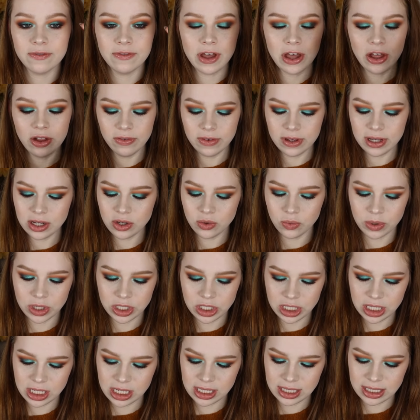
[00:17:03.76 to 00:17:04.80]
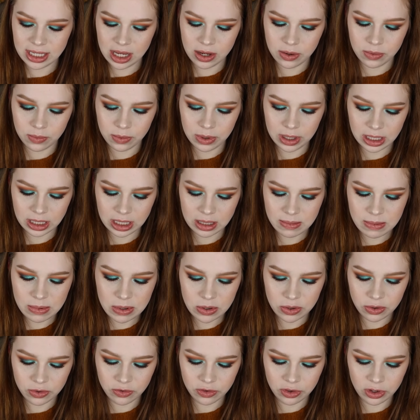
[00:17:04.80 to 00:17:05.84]
Velvet, which is a really
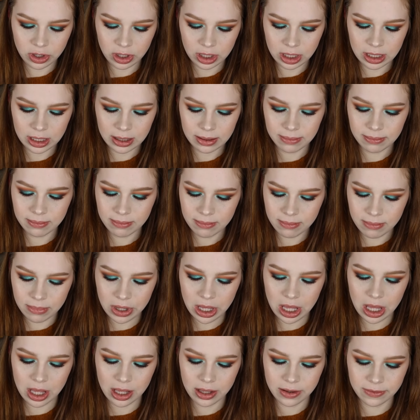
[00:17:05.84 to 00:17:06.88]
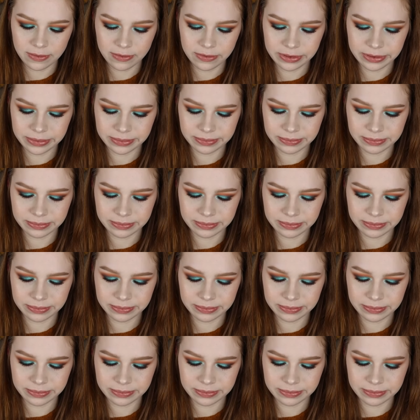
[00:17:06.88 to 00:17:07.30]
beautiful mauve